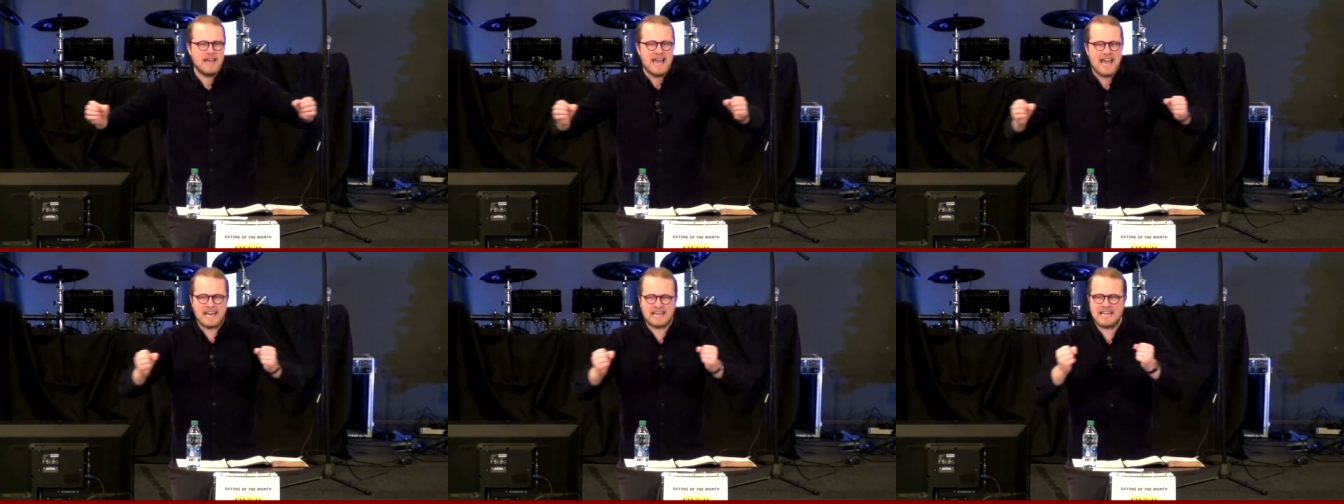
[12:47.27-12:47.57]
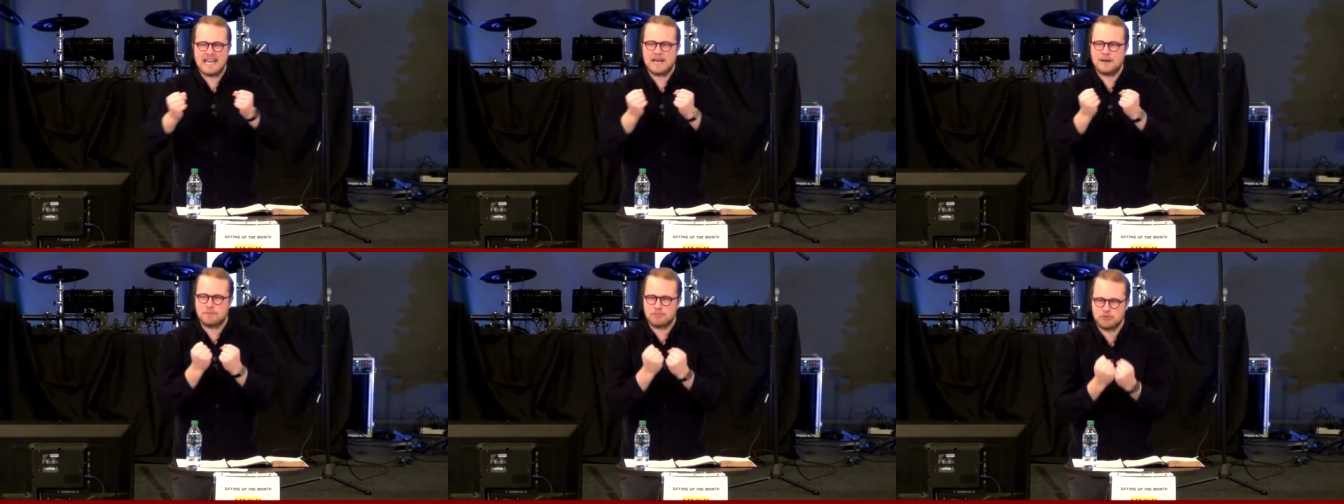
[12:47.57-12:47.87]
and
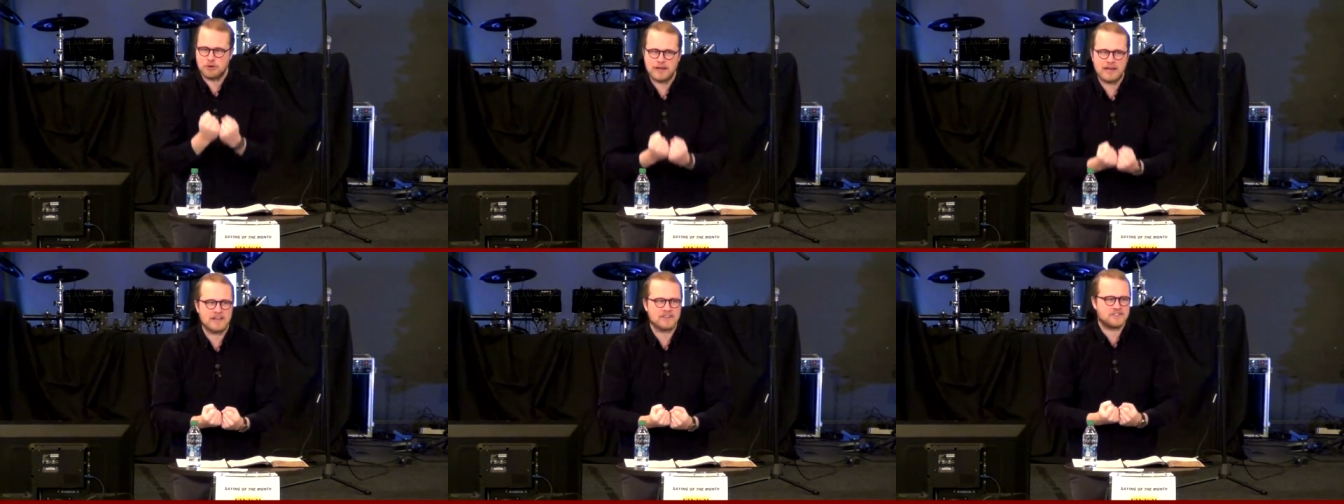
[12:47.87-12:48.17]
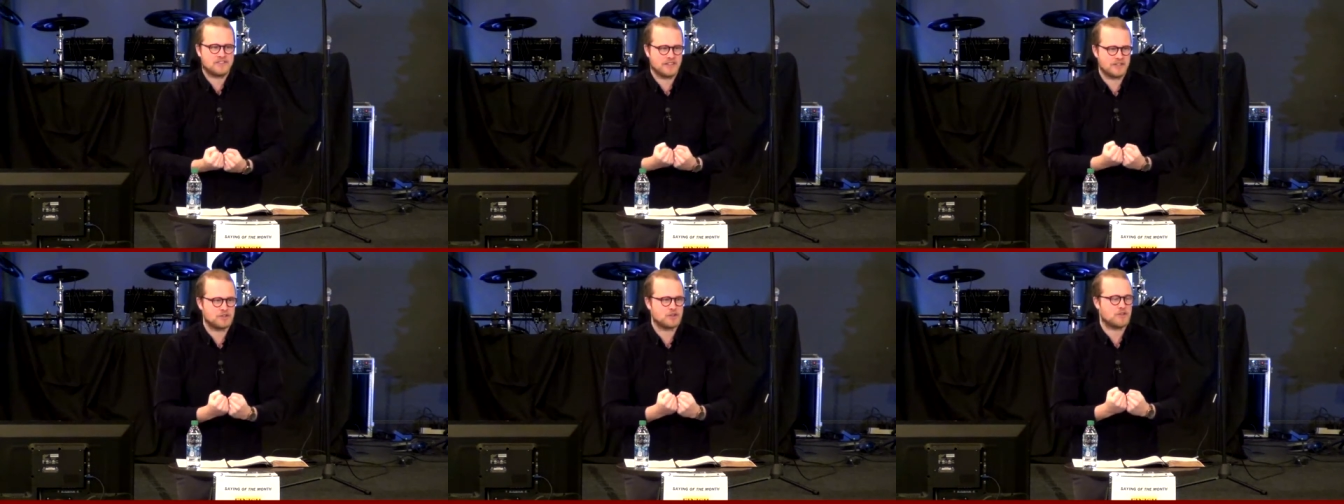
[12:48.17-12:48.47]
let it bring
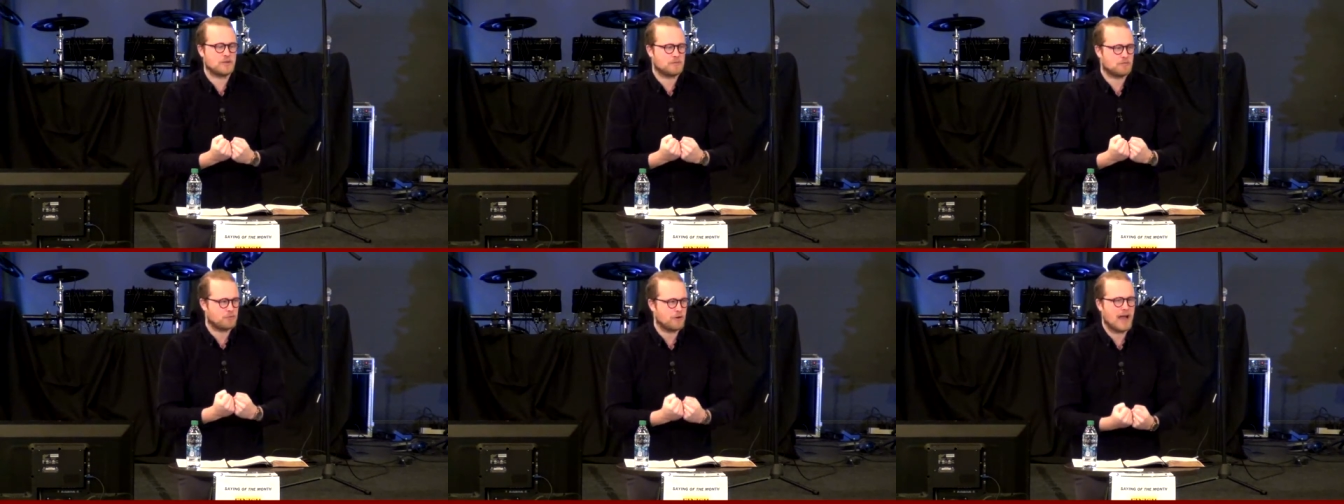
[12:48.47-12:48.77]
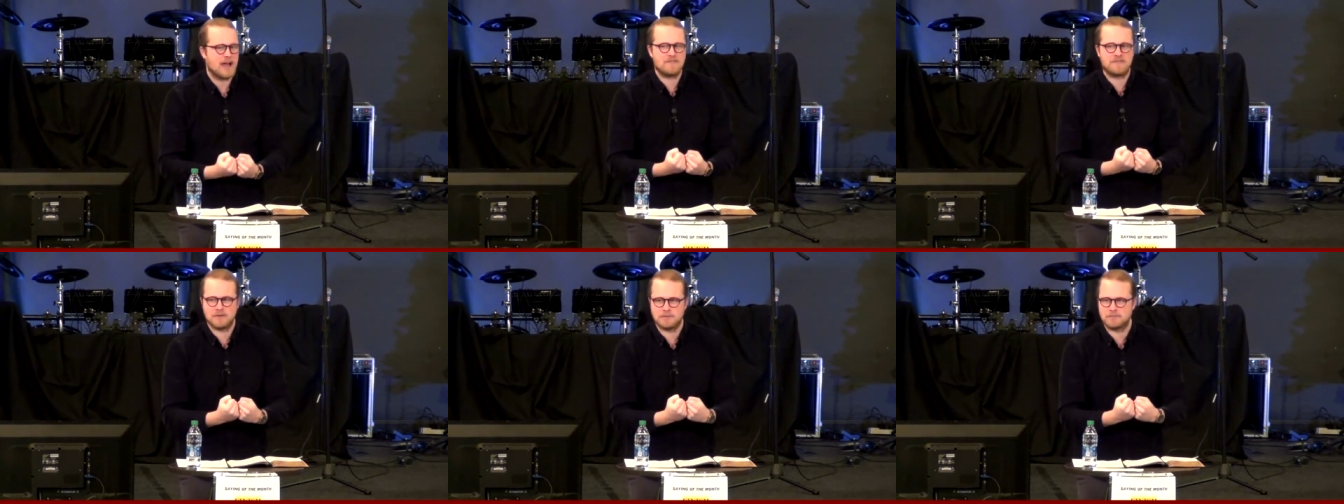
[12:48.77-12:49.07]
us into the
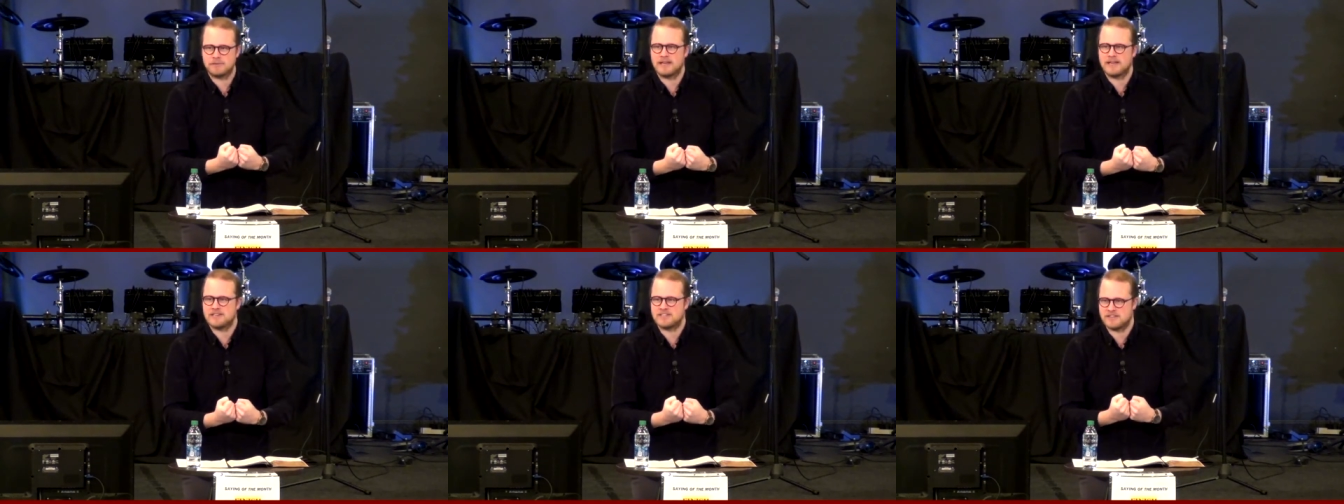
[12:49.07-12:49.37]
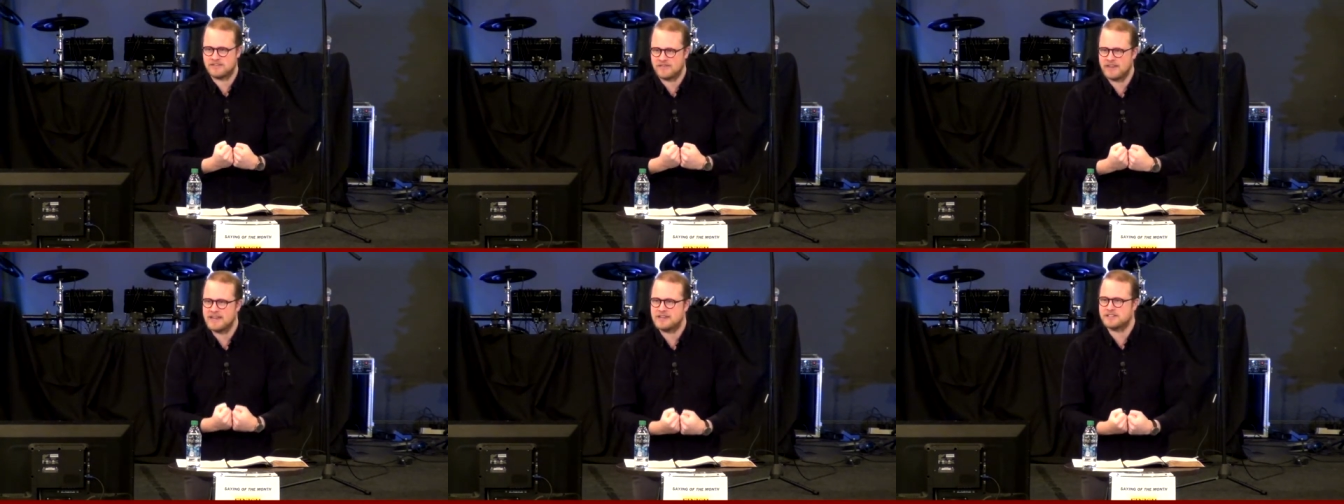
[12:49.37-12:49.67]
private
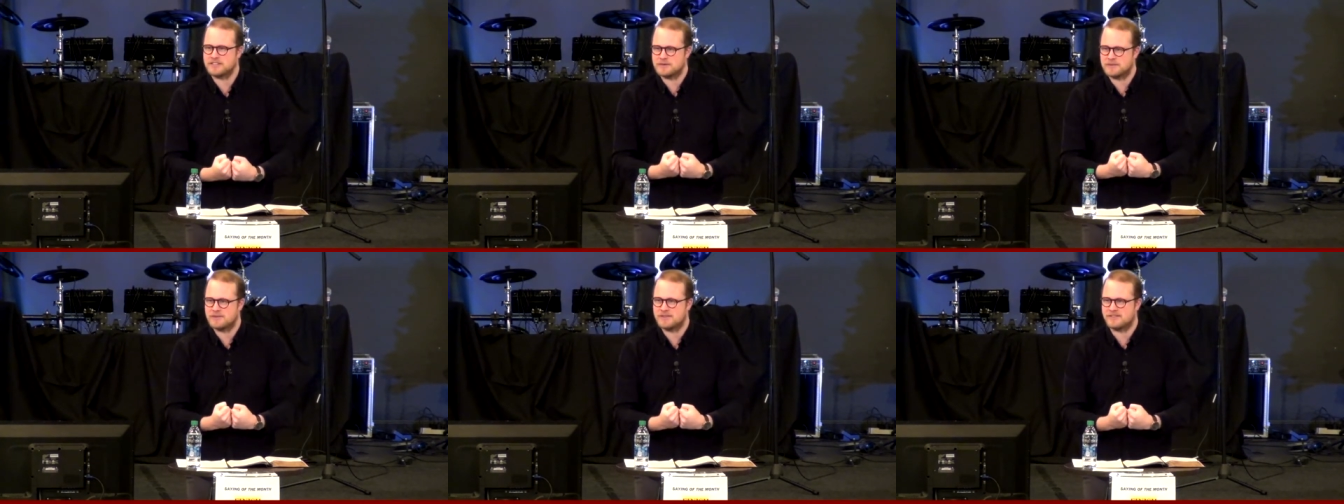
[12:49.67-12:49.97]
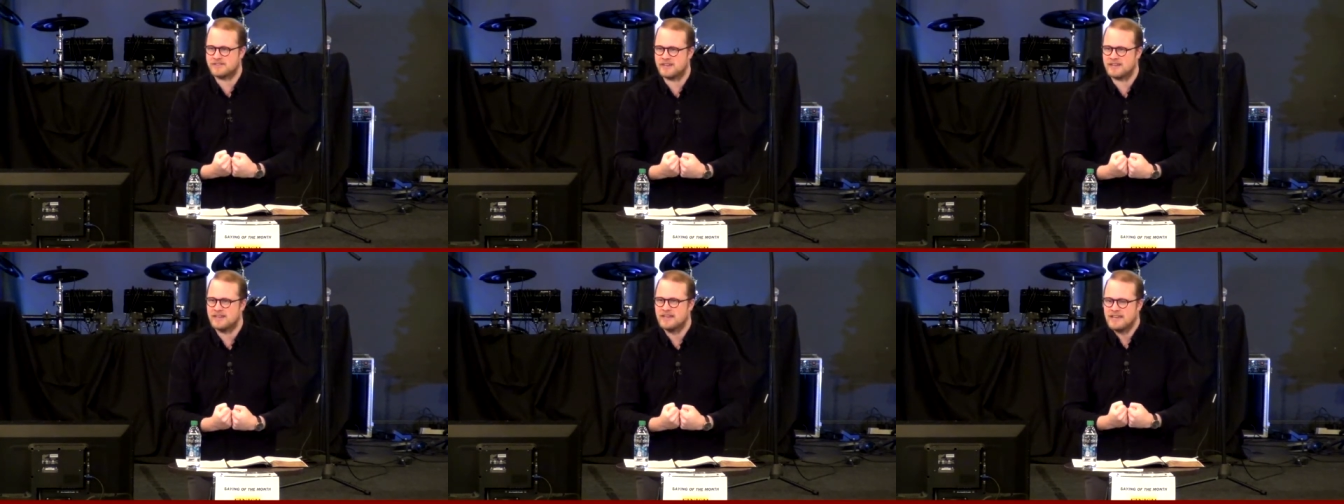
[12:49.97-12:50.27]
place of
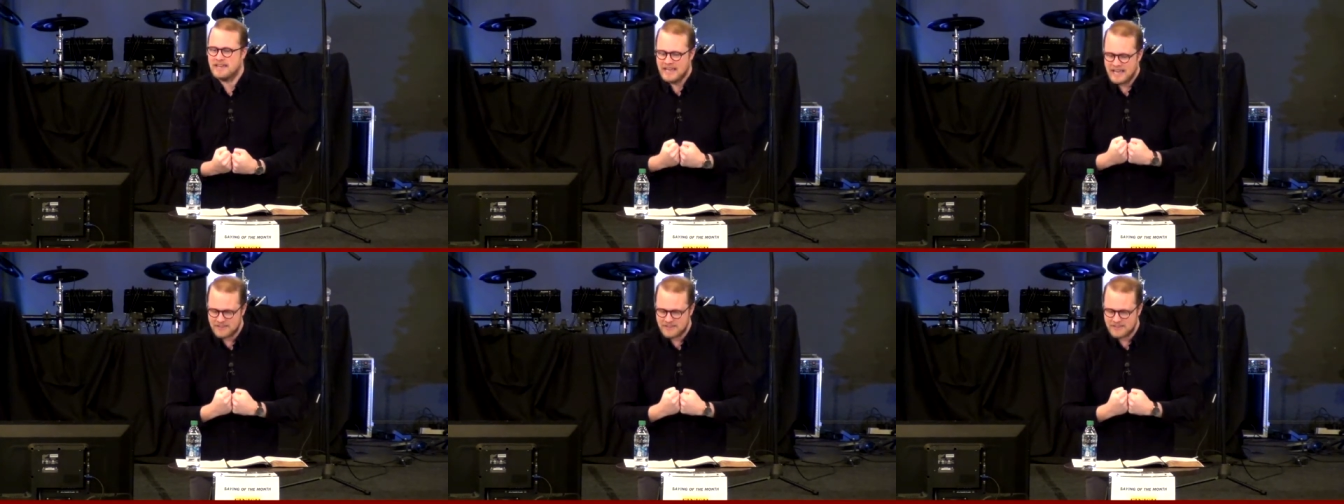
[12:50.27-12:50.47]
intimacy